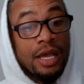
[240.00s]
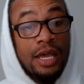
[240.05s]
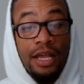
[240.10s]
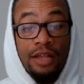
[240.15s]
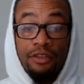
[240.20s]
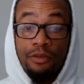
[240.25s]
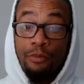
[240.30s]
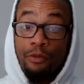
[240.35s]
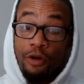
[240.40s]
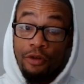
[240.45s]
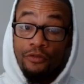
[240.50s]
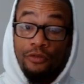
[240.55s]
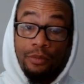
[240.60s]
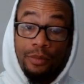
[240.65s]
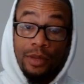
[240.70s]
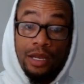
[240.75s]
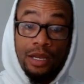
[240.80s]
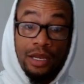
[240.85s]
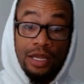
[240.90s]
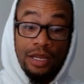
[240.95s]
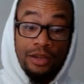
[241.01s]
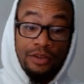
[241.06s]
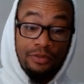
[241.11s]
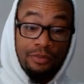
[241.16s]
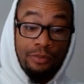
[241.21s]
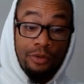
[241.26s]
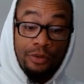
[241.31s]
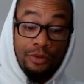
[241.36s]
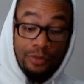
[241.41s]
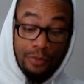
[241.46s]
it's important for me to leave this
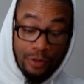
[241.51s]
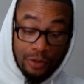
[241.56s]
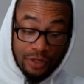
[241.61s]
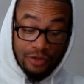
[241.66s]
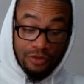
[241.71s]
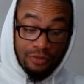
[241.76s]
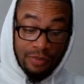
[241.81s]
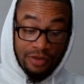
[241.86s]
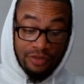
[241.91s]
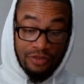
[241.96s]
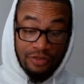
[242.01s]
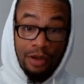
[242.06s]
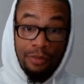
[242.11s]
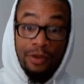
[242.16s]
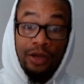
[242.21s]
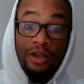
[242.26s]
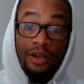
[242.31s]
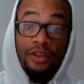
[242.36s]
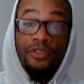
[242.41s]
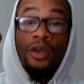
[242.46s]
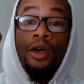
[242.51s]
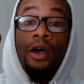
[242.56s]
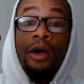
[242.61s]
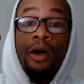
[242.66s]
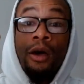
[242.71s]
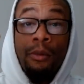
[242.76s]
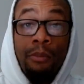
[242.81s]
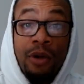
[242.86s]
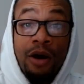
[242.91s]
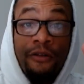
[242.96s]
put put this message out because
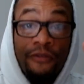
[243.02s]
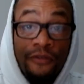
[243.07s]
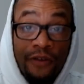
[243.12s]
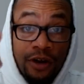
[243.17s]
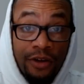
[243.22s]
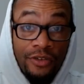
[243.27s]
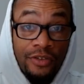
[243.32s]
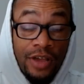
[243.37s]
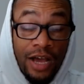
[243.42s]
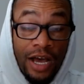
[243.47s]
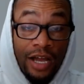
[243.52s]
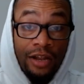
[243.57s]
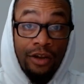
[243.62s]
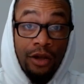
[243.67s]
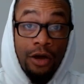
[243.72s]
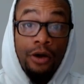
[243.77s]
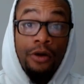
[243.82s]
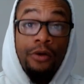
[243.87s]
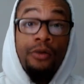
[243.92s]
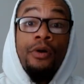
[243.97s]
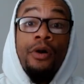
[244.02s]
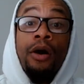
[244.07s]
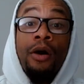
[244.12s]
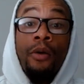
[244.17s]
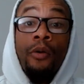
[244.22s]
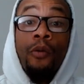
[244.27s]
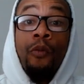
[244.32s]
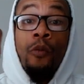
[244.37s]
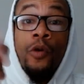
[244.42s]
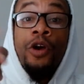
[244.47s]
motherfuckers gotta know
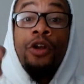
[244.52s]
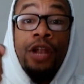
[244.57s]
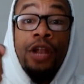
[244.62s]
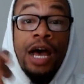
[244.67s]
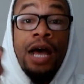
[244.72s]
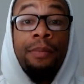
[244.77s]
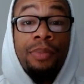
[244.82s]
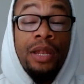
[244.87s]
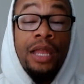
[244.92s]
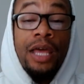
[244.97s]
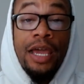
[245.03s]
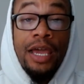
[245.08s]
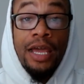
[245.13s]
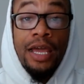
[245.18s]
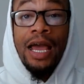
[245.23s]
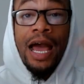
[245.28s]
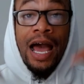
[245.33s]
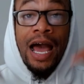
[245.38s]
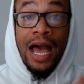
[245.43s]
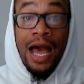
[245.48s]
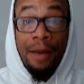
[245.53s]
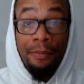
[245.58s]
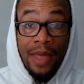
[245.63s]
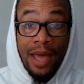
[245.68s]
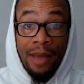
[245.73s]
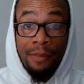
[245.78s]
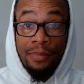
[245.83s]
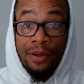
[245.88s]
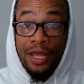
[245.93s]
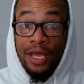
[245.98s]
we're not playing. I'm
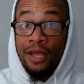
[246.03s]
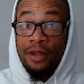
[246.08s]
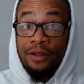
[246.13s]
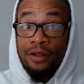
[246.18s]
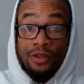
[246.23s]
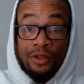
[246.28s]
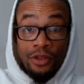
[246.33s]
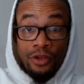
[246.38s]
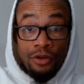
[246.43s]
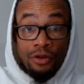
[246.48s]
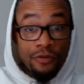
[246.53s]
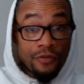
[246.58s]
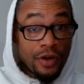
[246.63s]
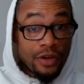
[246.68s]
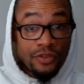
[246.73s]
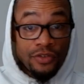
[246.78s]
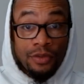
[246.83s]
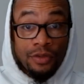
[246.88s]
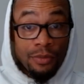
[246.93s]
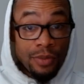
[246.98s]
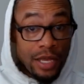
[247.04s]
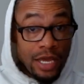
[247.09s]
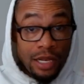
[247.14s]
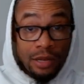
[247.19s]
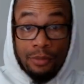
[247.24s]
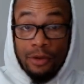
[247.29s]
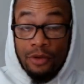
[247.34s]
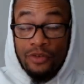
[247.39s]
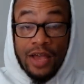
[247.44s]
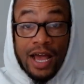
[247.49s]
not playing. The universe isn't playing. The
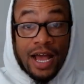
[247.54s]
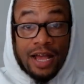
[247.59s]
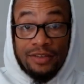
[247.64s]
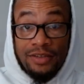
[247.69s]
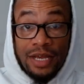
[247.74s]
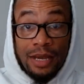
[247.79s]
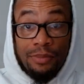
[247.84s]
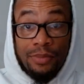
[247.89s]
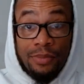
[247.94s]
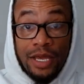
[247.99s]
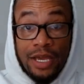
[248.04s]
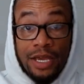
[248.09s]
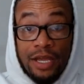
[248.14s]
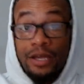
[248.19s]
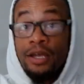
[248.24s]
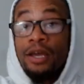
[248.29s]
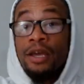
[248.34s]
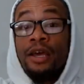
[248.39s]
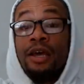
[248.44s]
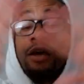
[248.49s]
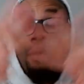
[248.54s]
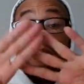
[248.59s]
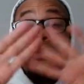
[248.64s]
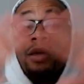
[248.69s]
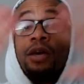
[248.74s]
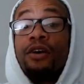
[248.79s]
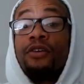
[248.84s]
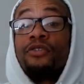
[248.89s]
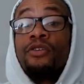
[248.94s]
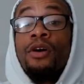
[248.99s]
Most High is not playing
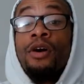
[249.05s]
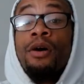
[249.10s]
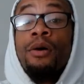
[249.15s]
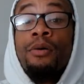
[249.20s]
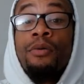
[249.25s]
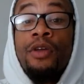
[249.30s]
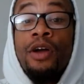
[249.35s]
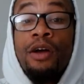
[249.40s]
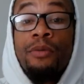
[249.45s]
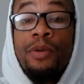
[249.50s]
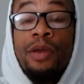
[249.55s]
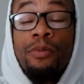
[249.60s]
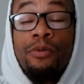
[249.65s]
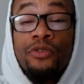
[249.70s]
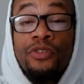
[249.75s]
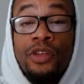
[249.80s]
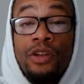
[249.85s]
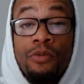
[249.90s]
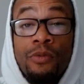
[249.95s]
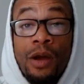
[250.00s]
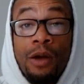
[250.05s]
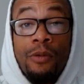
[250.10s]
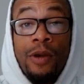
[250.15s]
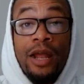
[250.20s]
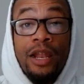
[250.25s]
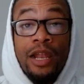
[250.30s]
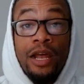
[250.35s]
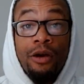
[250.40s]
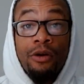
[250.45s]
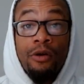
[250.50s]
because there are people sitting around
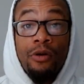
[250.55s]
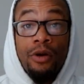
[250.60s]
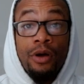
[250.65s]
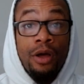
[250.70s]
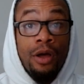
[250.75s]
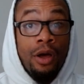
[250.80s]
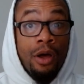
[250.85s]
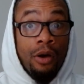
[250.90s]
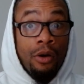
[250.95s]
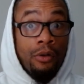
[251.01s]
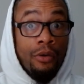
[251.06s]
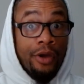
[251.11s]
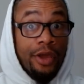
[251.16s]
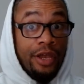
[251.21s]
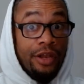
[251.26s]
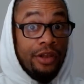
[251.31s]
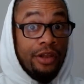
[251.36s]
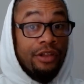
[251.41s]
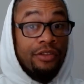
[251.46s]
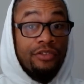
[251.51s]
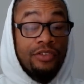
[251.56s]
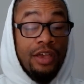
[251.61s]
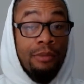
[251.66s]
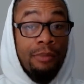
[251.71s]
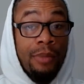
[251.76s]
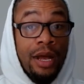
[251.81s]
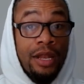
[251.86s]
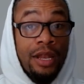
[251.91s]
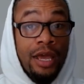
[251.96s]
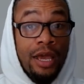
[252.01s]
right now going, well, he didn't say
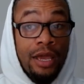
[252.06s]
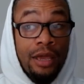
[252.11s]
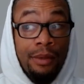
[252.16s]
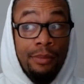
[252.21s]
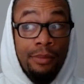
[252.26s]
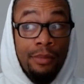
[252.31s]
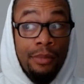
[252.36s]
my name.